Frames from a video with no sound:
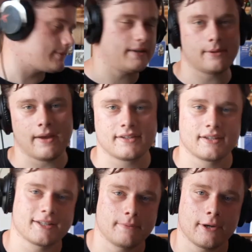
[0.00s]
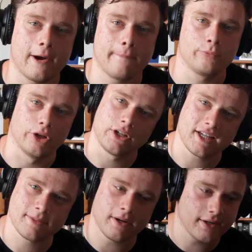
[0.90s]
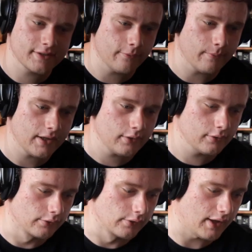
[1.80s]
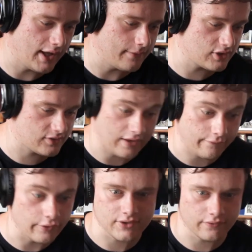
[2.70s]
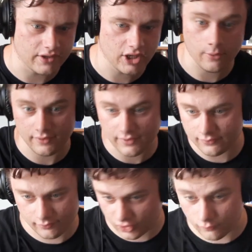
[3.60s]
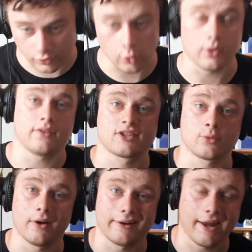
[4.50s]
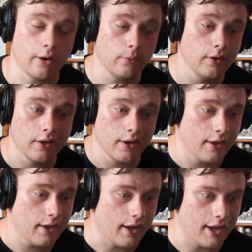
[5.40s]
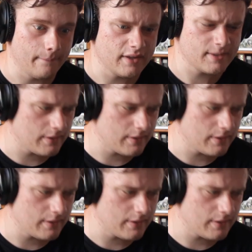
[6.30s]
amazing. It's been a great learning experience for me. Just that first video and then recording this one now. It's been